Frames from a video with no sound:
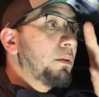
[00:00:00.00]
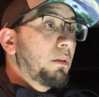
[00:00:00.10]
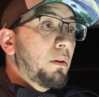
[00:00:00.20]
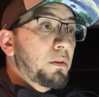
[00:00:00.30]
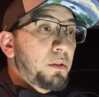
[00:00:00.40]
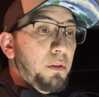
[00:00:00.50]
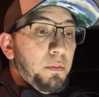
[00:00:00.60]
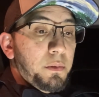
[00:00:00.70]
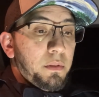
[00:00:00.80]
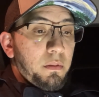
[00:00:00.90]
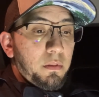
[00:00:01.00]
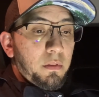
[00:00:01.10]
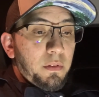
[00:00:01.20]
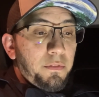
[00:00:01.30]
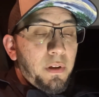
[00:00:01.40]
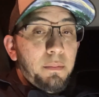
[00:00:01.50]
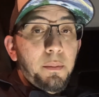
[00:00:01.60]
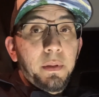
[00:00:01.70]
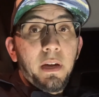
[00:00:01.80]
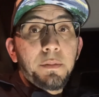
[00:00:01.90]
the long tubes, fab up
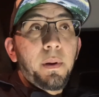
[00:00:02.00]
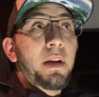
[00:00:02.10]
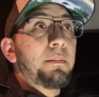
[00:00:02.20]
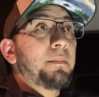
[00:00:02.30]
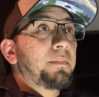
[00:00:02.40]
the X pipe.